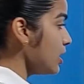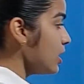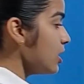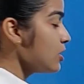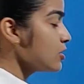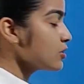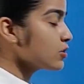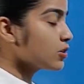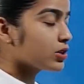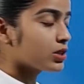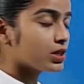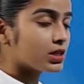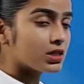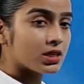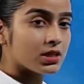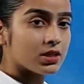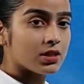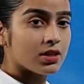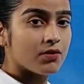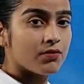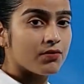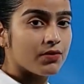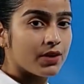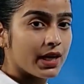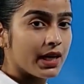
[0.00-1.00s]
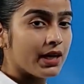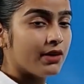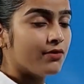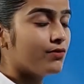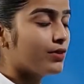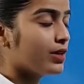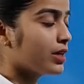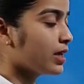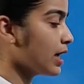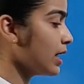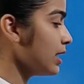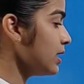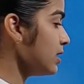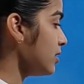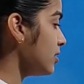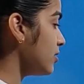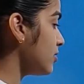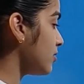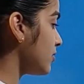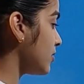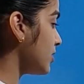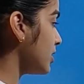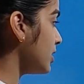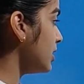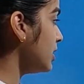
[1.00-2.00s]
so this is the way we can
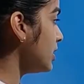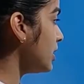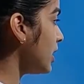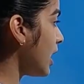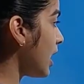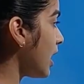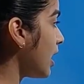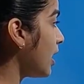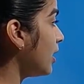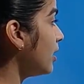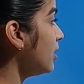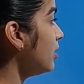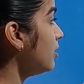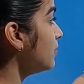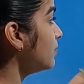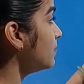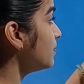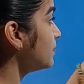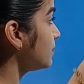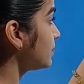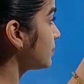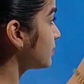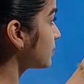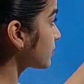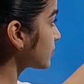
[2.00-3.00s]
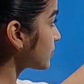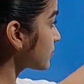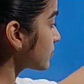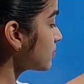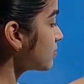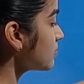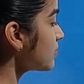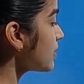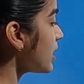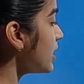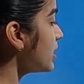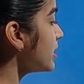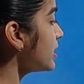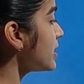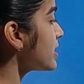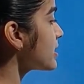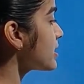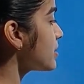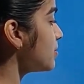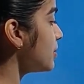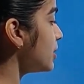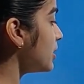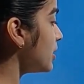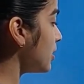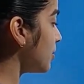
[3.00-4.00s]
read our
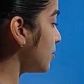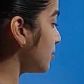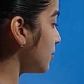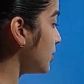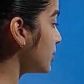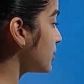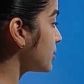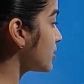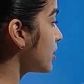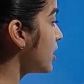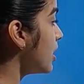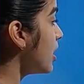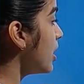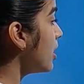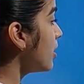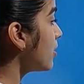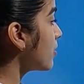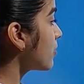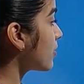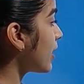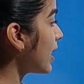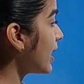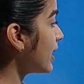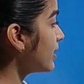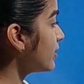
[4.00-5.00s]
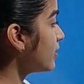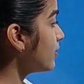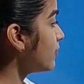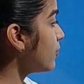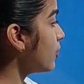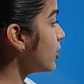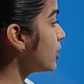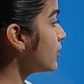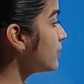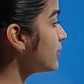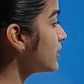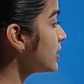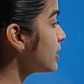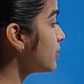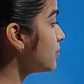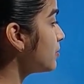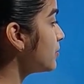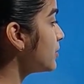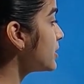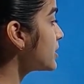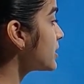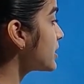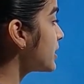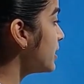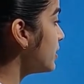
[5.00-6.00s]
decimal numbers. Write the following
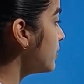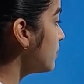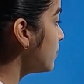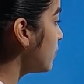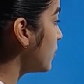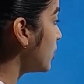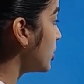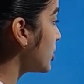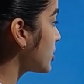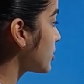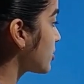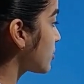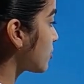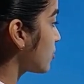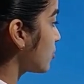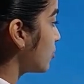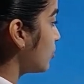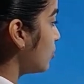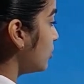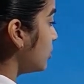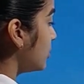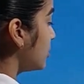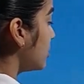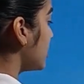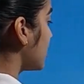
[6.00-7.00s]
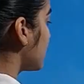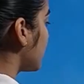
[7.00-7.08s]
numbers in words. So this